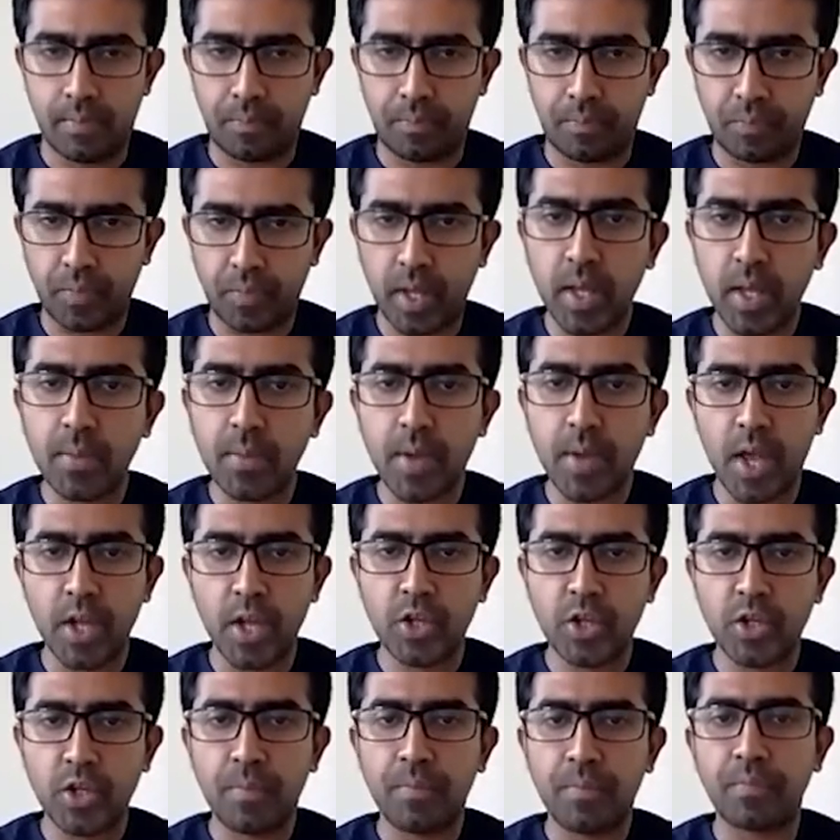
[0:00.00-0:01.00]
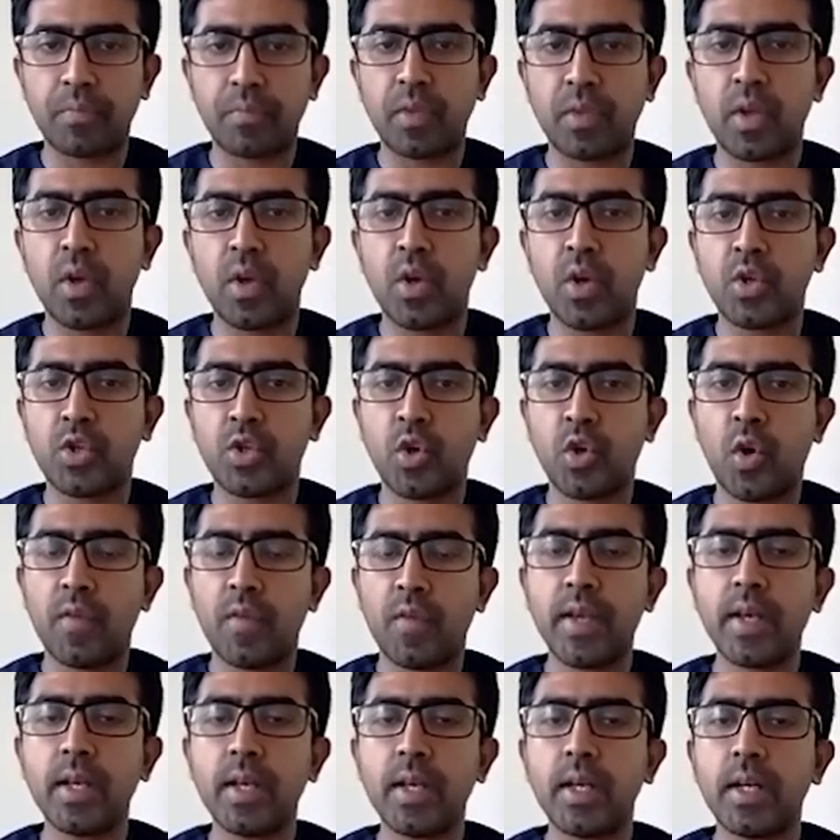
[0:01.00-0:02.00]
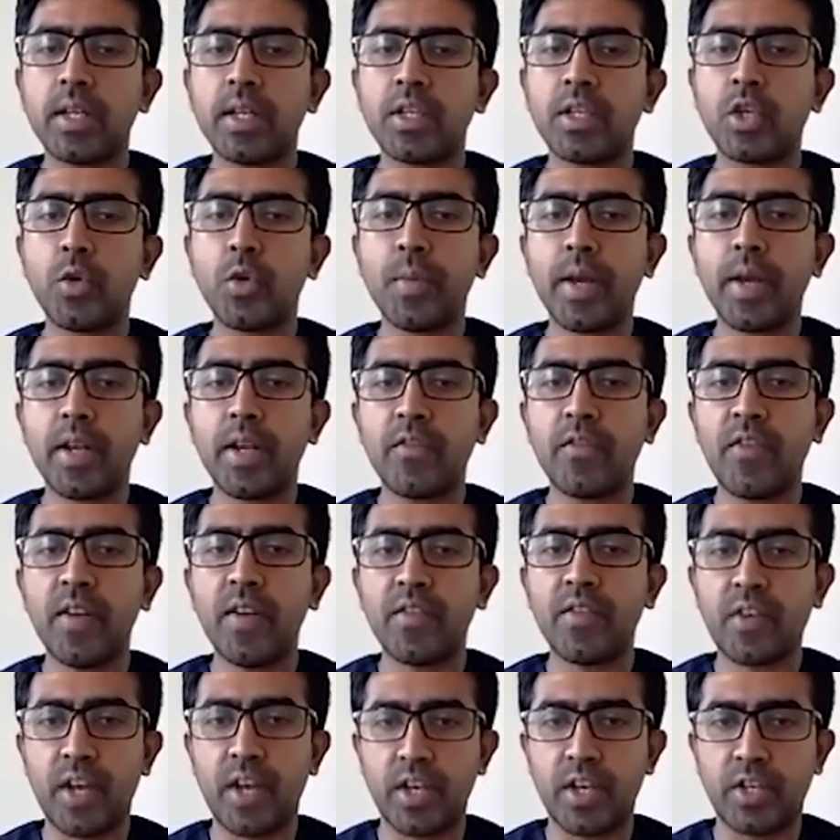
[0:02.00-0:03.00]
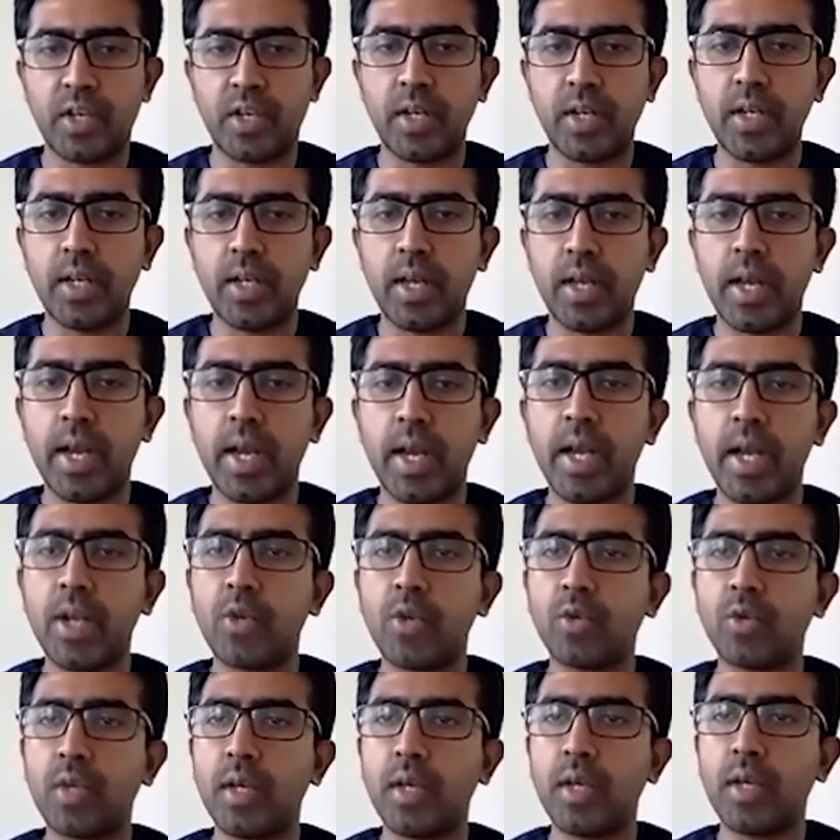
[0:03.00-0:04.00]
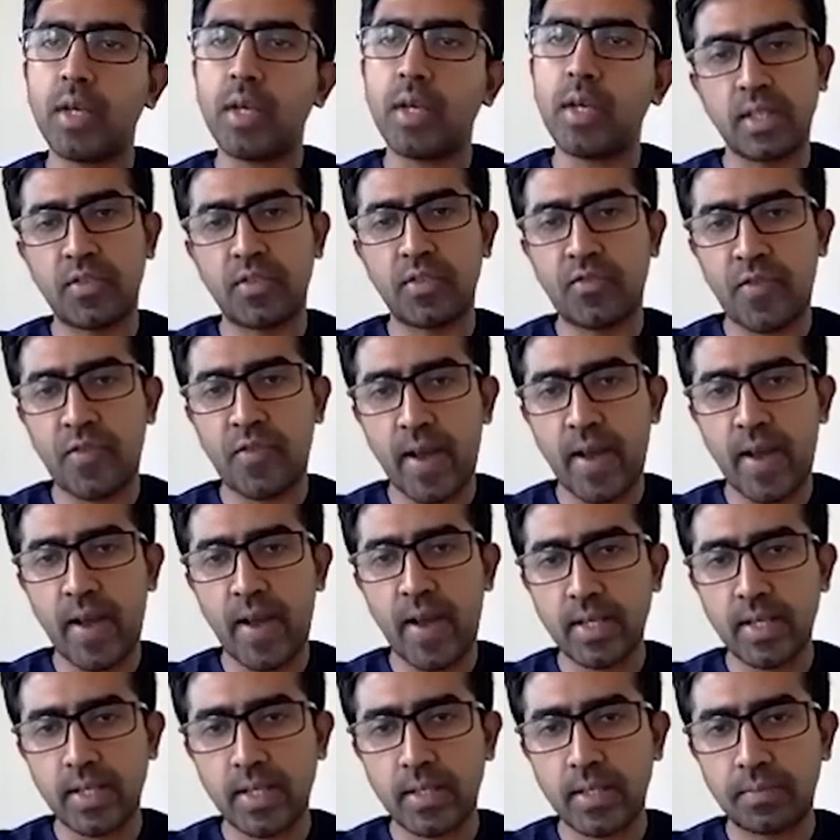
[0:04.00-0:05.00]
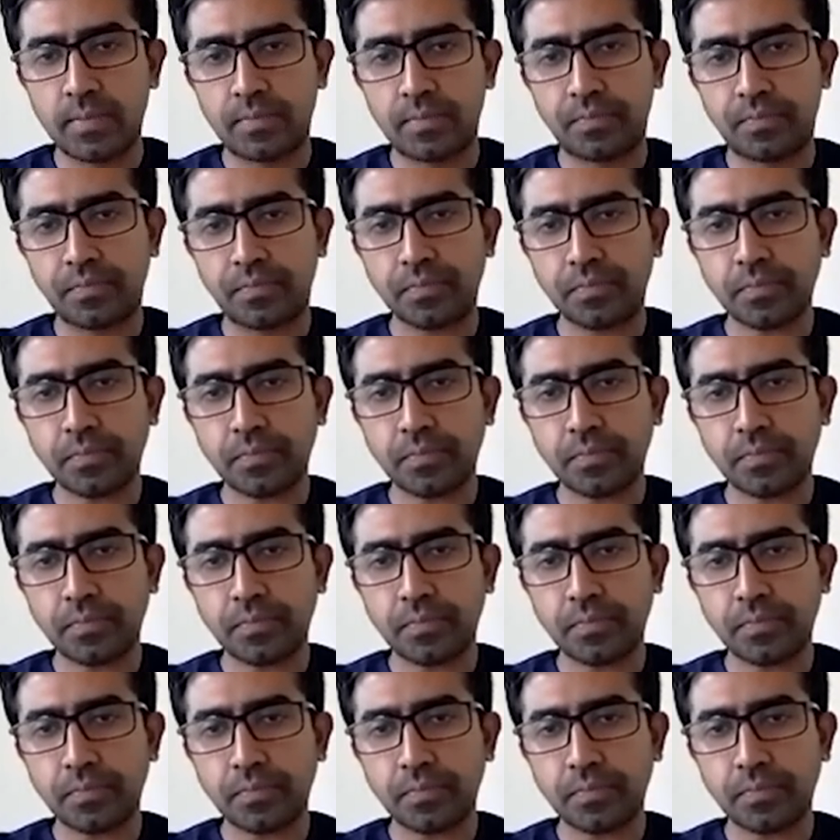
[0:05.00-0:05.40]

image showing tumor infiltration into the mesorectal fat.